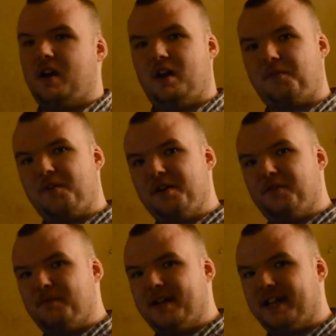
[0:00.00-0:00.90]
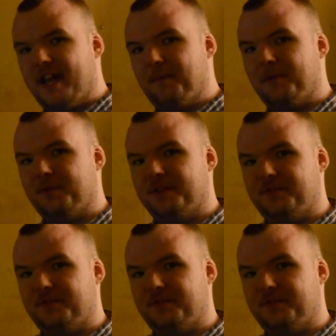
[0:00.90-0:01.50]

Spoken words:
A friend of mine came up with